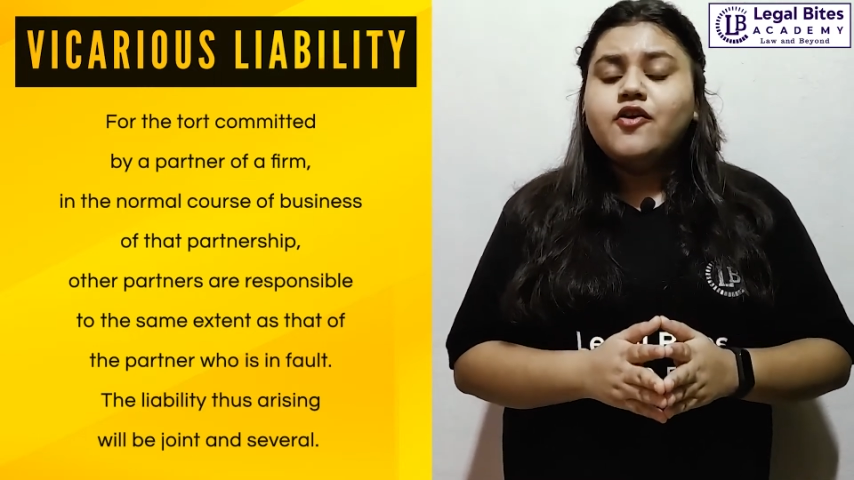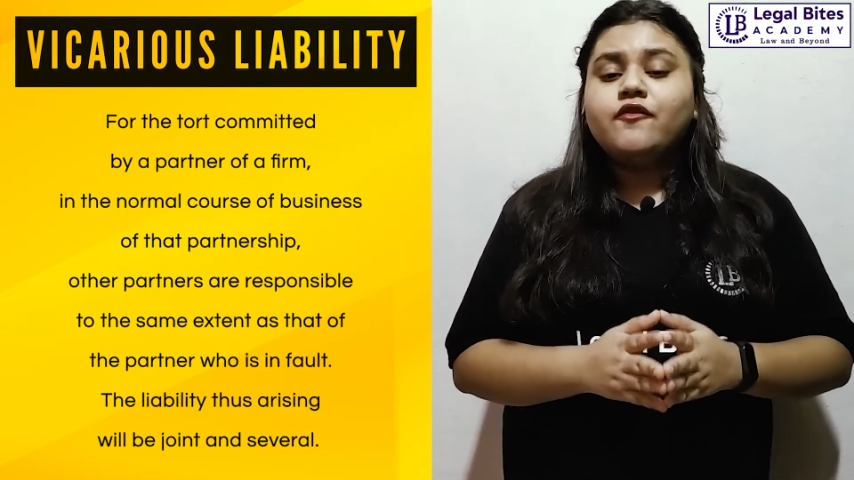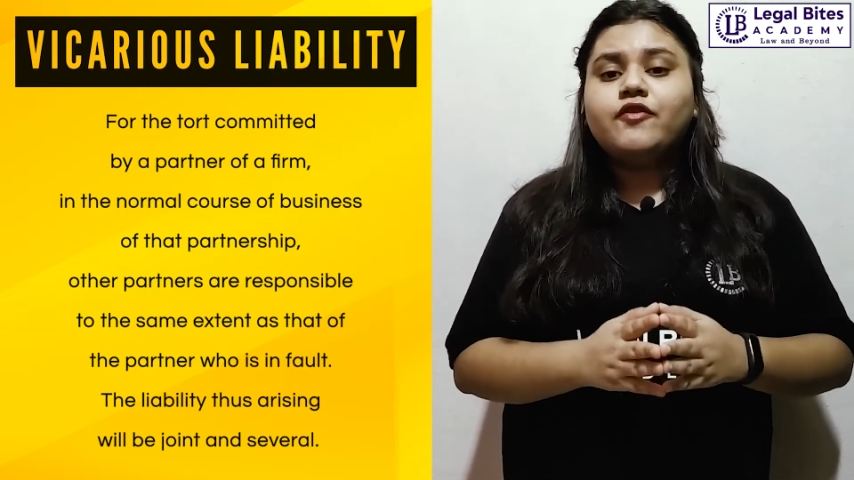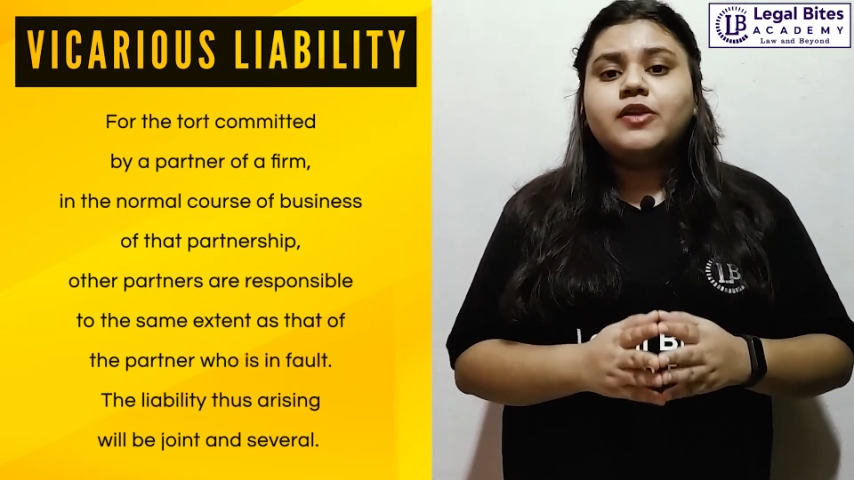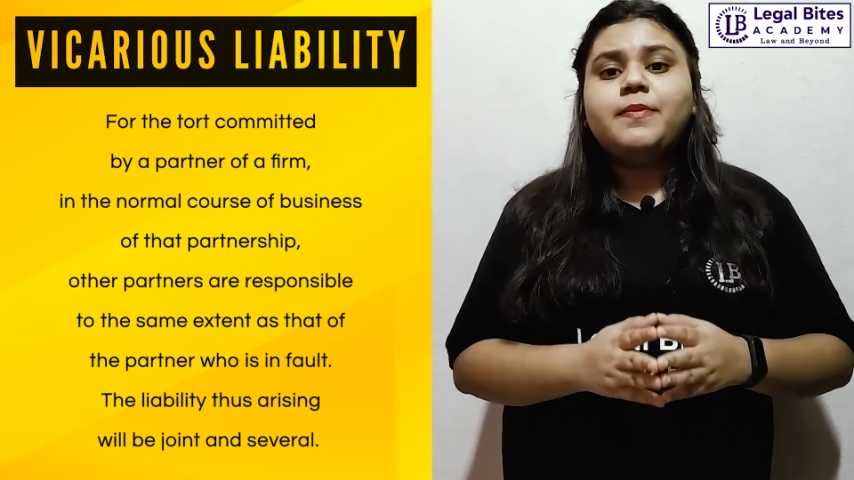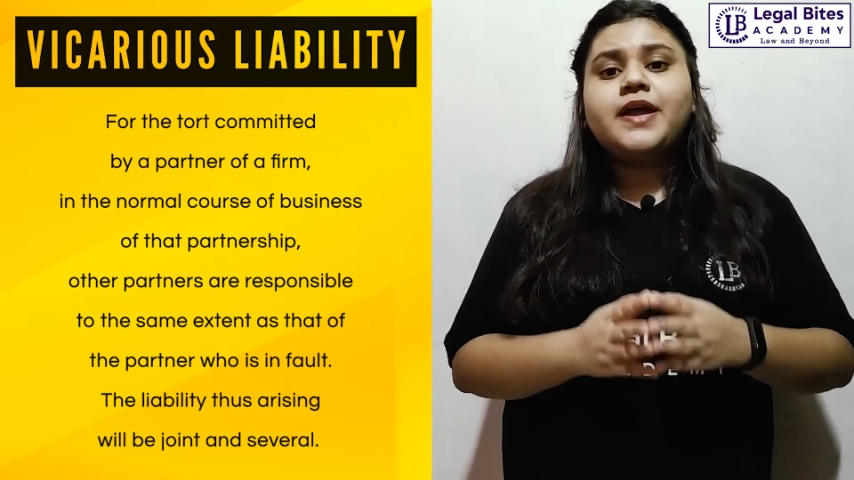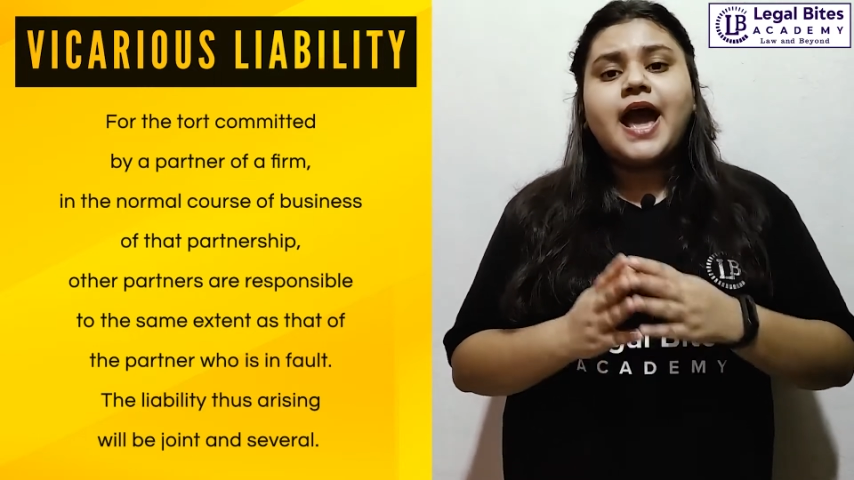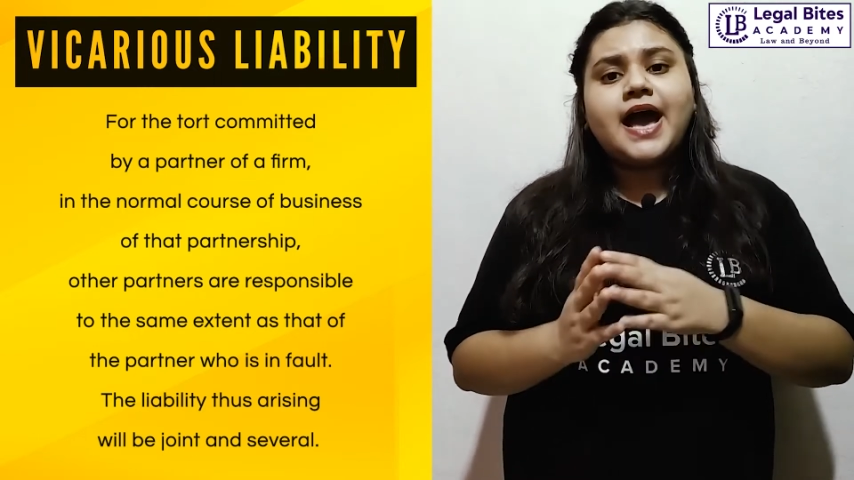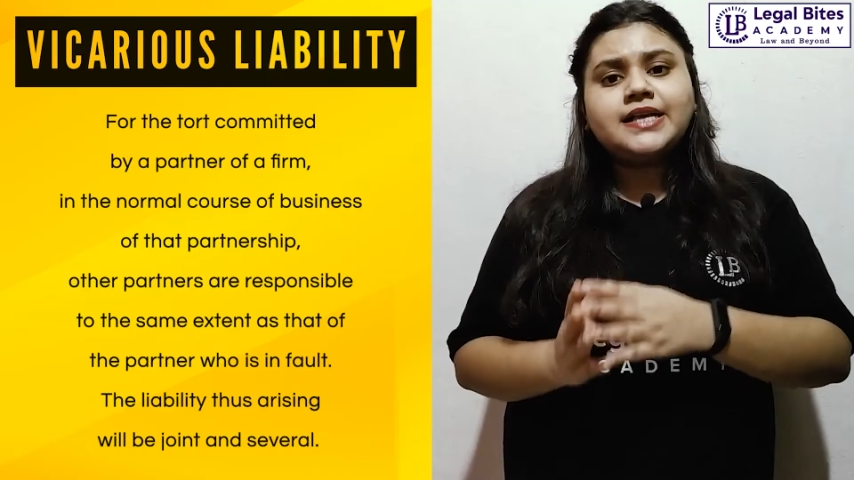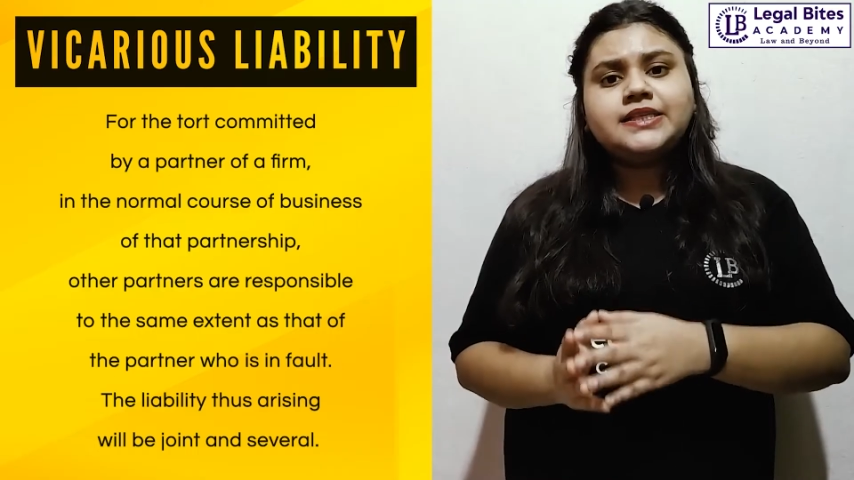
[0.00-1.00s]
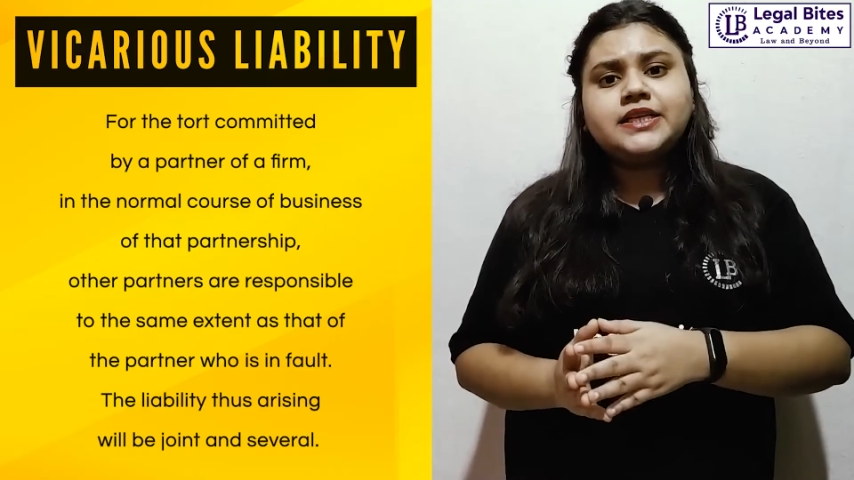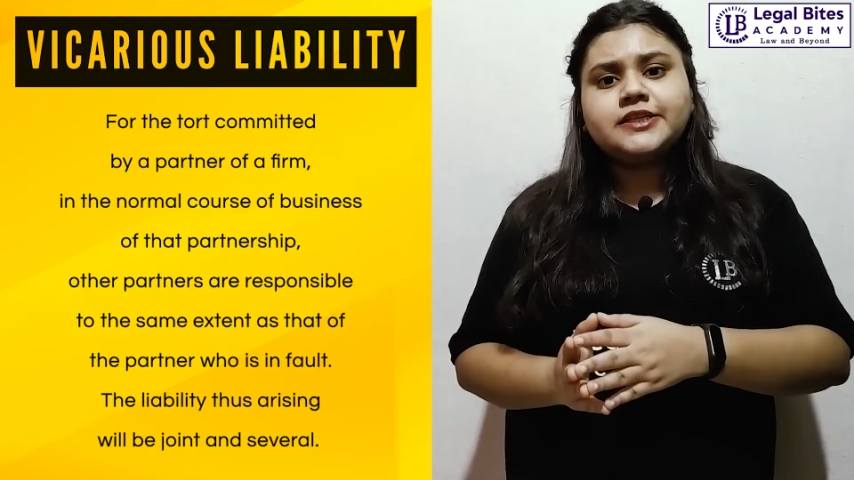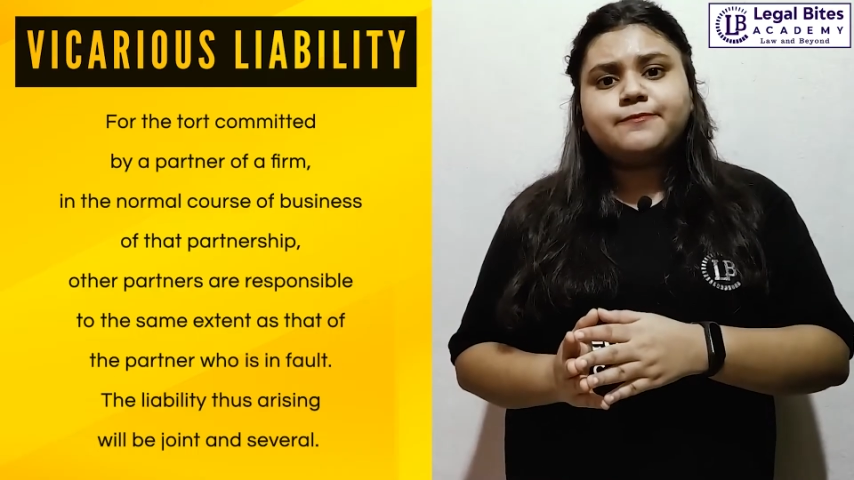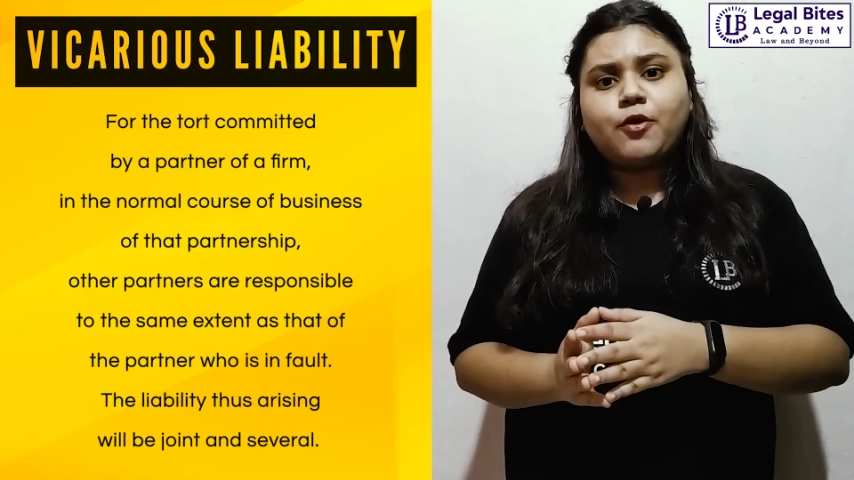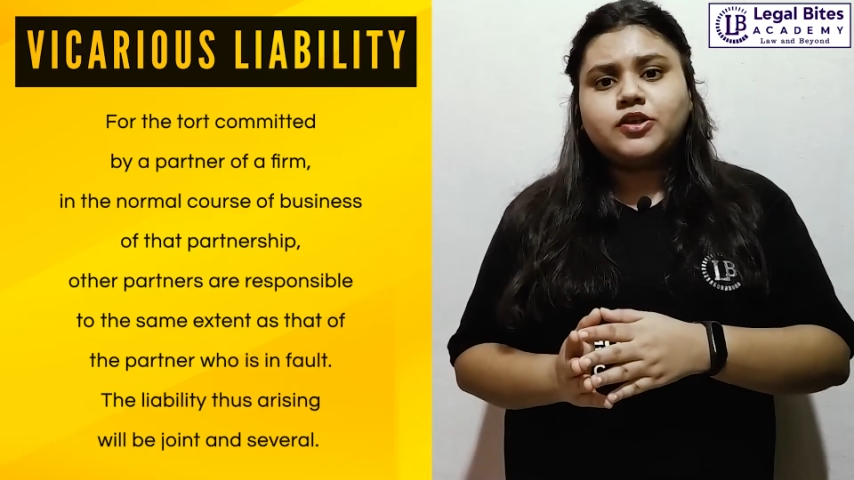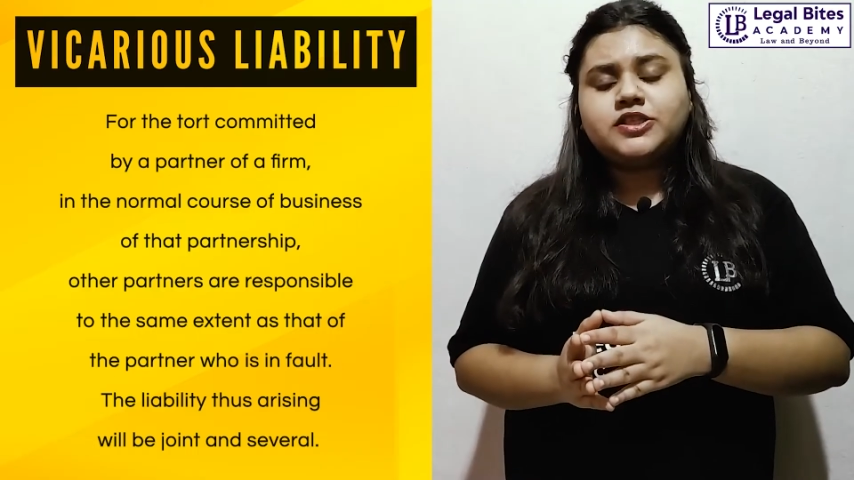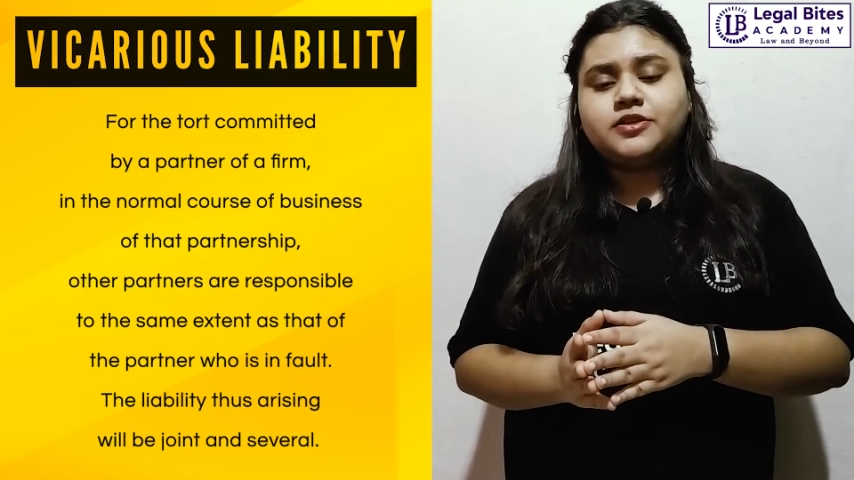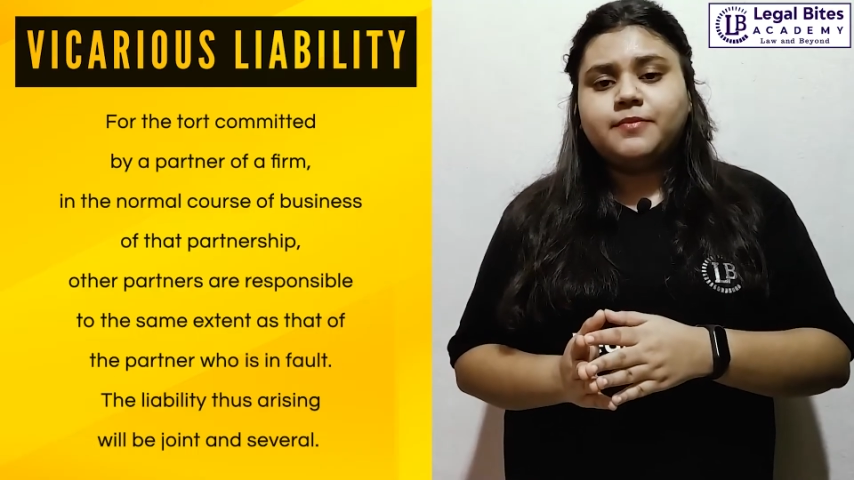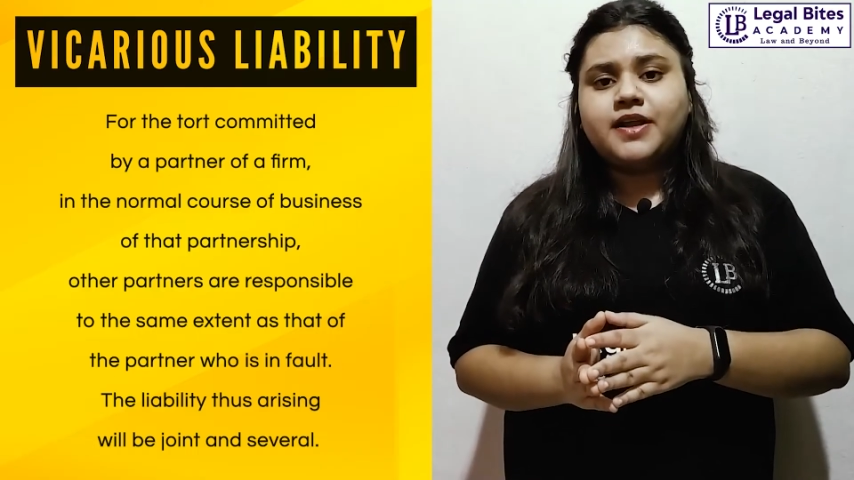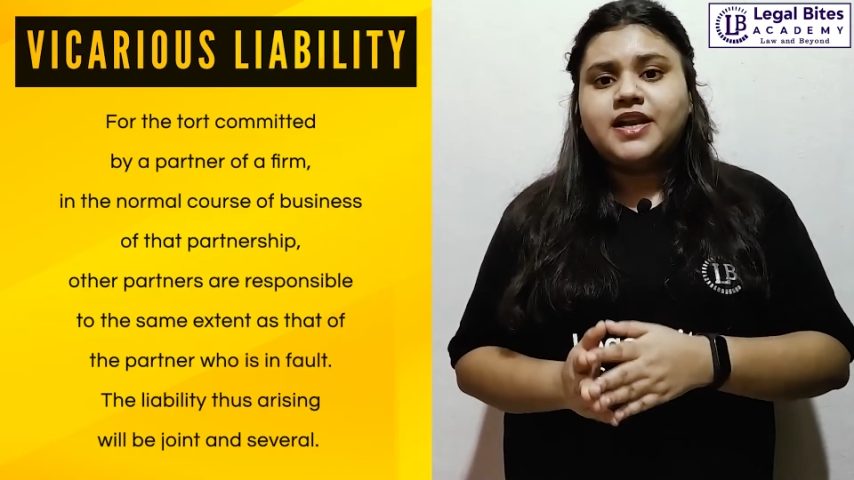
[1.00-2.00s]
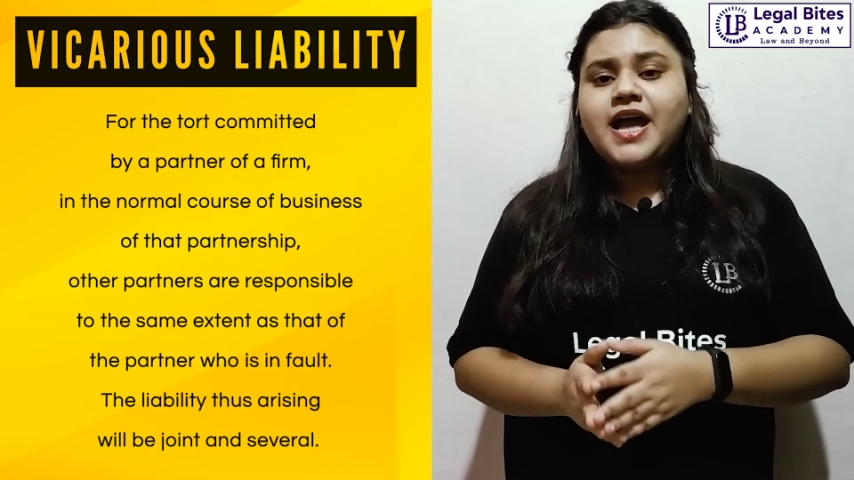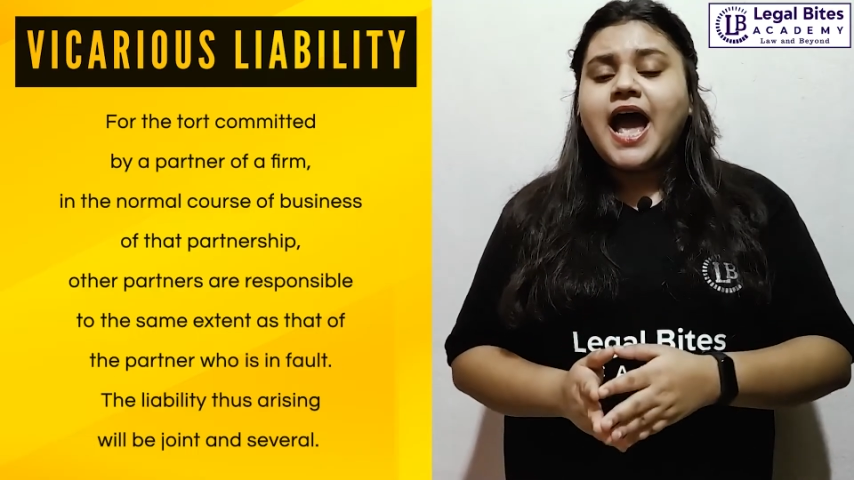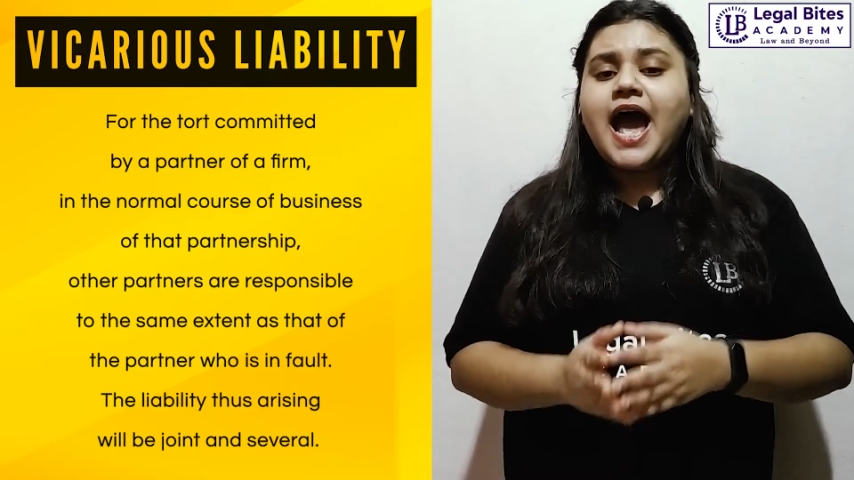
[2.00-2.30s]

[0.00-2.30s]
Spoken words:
will be as responsible